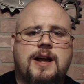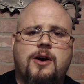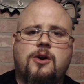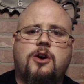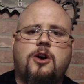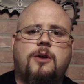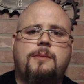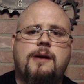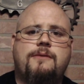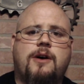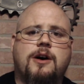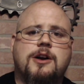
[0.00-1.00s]
alcohol by
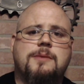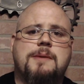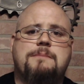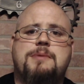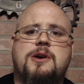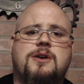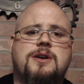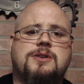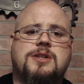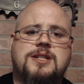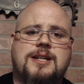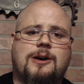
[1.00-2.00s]
volume imperial
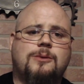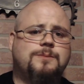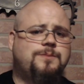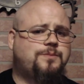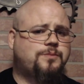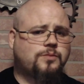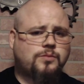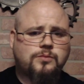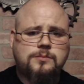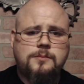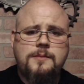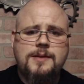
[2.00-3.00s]
stout.
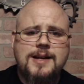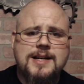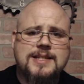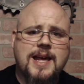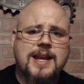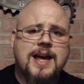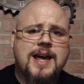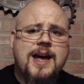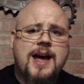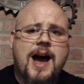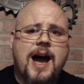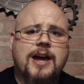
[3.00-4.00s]
I said
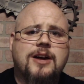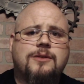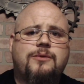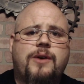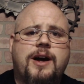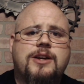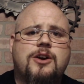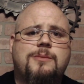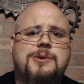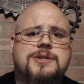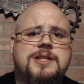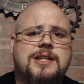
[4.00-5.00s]
I could find
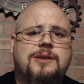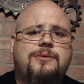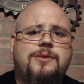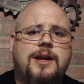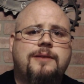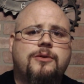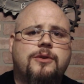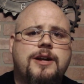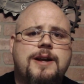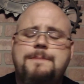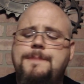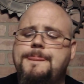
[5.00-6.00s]
almost any flavor in
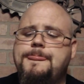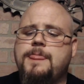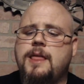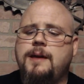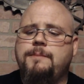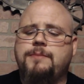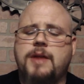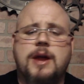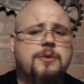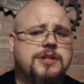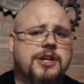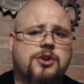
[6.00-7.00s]
it. It
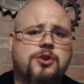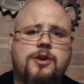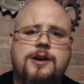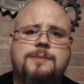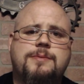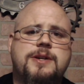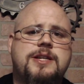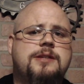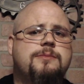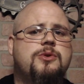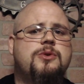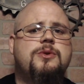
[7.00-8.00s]
was incredibly
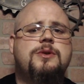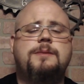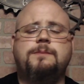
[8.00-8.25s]
smooth